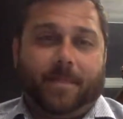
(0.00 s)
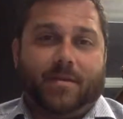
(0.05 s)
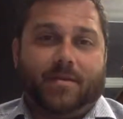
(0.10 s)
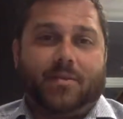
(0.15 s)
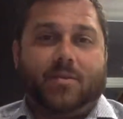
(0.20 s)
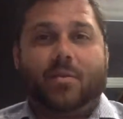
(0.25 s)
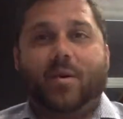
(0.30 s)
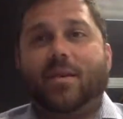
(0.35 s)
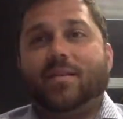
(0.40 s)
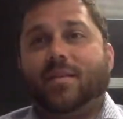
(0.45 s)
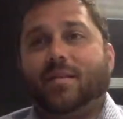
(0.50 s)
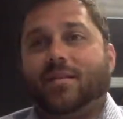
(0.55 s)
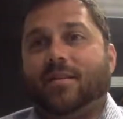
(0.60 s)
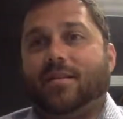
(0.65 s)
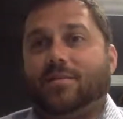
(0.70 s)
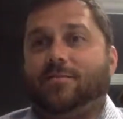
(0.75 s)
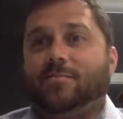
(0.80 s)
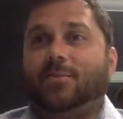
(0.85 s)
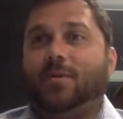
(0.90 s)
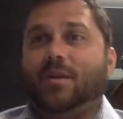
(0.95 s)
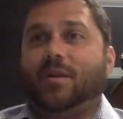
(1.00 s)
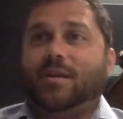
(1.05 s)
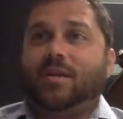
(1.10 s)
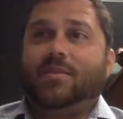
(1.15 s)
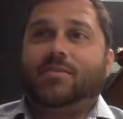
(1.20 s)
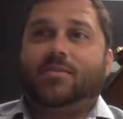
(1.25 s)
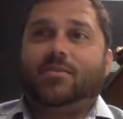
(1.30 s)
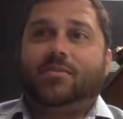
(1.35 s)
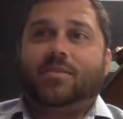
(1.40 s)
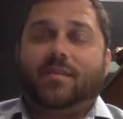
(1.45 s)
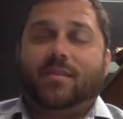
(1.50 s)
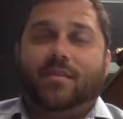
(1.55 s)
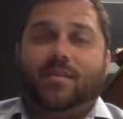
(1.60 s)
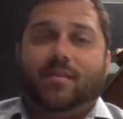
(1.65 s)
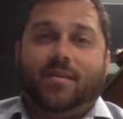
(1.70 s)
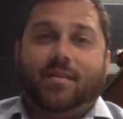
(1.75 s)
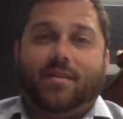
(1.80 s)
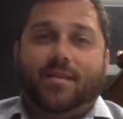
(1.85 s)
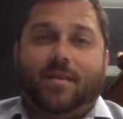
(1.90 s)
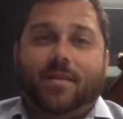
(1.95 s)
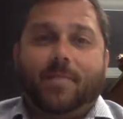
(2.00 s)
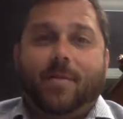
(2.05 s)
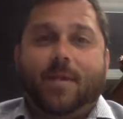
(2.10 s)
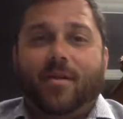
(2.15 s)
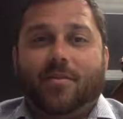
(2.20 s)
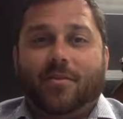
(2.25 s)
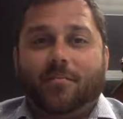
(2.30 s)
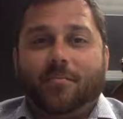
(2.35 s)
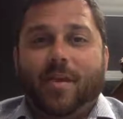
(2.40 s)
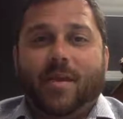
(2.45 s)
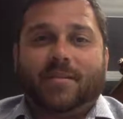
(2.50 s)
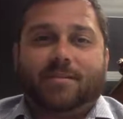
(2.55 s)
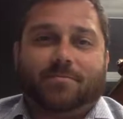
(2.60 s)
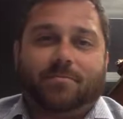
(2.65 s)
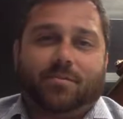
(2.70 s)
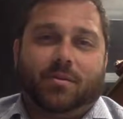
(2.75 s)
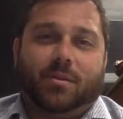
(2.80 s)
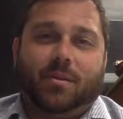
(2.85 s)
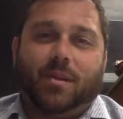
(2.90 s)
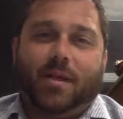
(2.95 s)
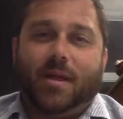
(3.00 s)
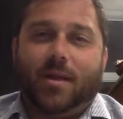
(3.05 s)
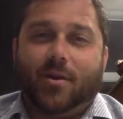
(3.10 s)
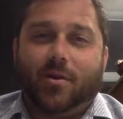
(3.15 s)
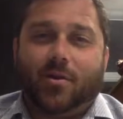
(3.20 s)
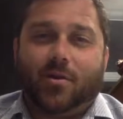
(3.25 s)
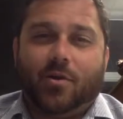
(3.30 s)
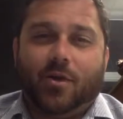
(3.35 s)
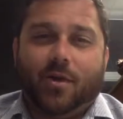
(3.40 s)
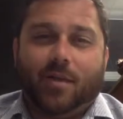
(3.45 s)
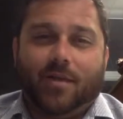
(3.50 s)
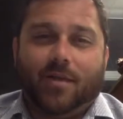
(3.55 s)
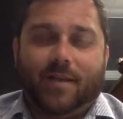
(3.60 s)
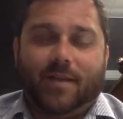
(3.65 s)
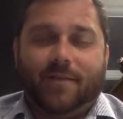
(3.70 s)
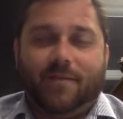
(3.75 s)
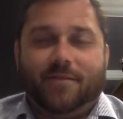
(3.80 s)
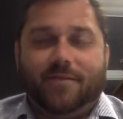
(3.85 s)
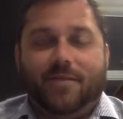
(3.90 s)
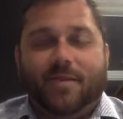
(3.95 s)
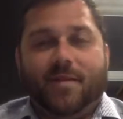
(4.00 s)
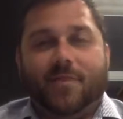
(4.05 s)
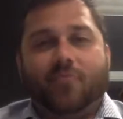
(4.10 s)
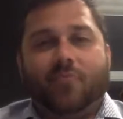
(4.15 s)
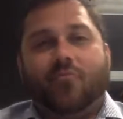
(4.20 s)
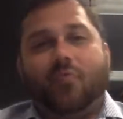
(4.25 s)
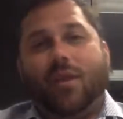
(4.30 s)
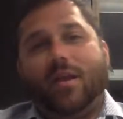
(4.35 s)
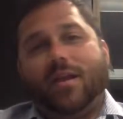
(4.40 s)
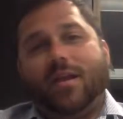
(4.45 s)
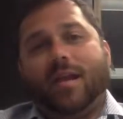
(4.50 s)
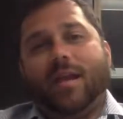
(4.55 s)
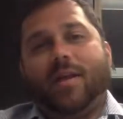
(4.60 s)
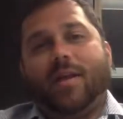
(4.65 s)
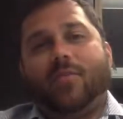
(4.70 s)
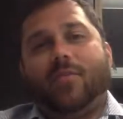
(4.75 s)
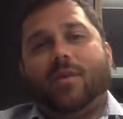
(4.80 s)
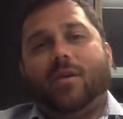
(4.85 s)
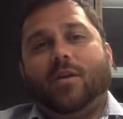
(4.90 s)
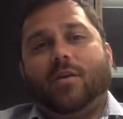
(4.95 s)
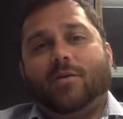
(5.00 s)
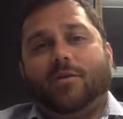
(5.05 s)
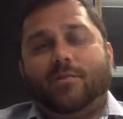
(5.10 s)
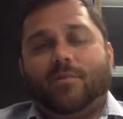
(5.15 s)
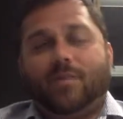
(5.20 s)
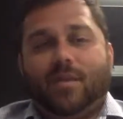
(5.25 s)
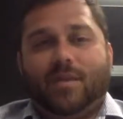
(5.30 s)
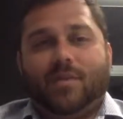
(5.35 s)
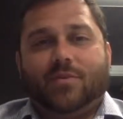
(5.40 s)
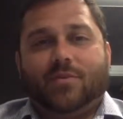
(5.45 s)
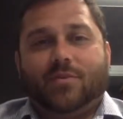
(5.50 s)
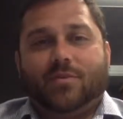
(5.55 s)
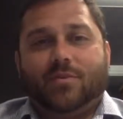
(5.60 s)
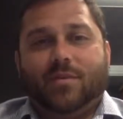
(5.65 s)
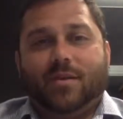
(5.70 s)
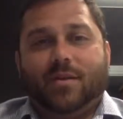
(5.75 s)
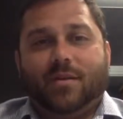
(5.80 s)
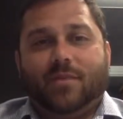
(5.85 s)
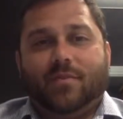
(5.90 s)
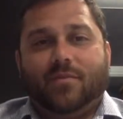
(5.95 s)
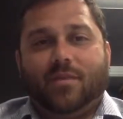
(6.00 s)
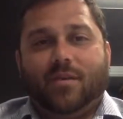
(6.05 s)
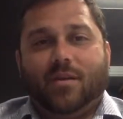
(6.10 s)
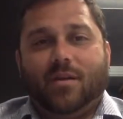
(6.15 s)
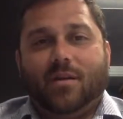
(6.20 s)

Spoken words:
So I think that's a pretty interesting thing to think about, the best player that could fit in right now from the history of,